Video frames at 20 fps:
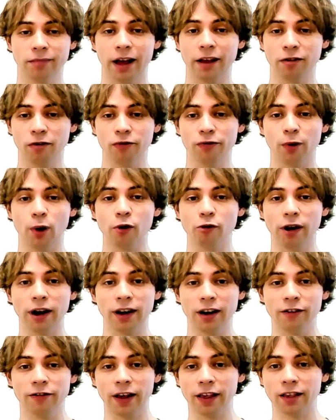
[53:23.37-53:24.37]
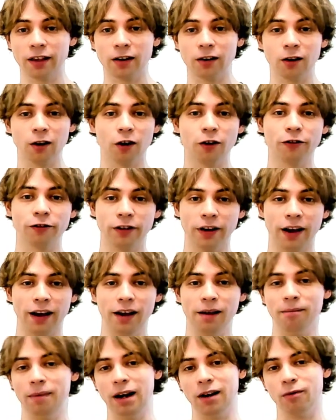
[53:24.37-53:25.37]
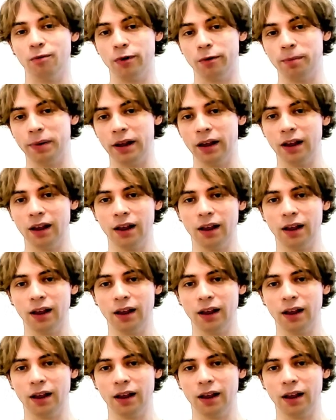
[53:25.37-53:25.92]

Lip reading: you've already invested a lot of time, and it would be